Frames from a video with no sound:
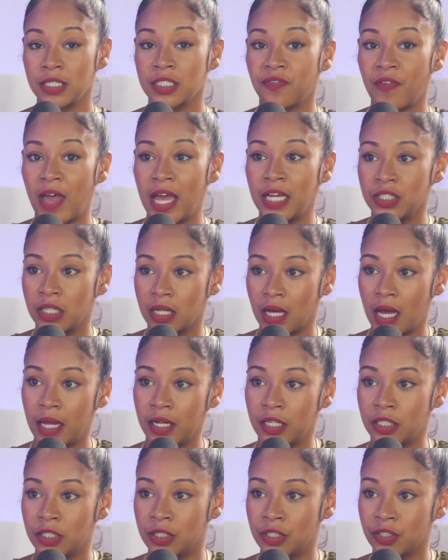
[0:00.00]
does fashion
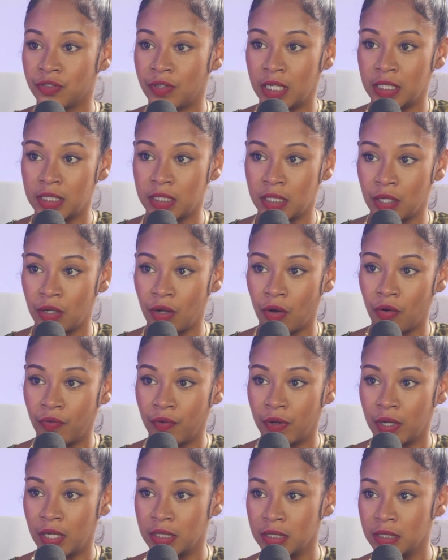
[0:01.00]
kind of transcend
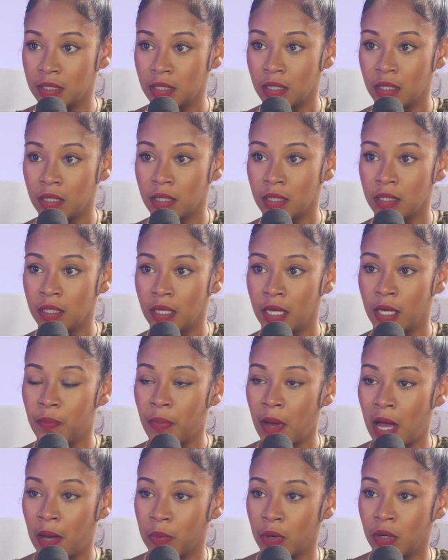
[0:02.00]
over into the
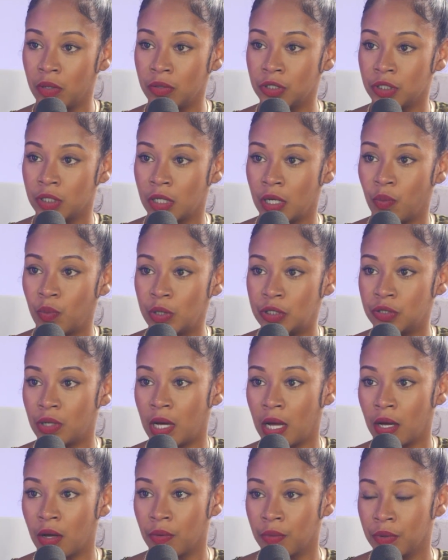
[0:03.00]
hip-hop culture and what you
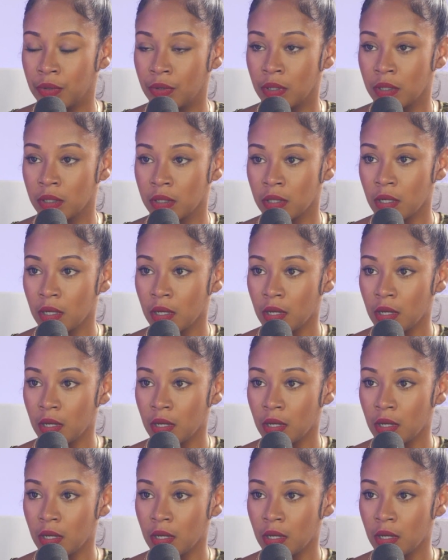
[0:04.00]
got going on?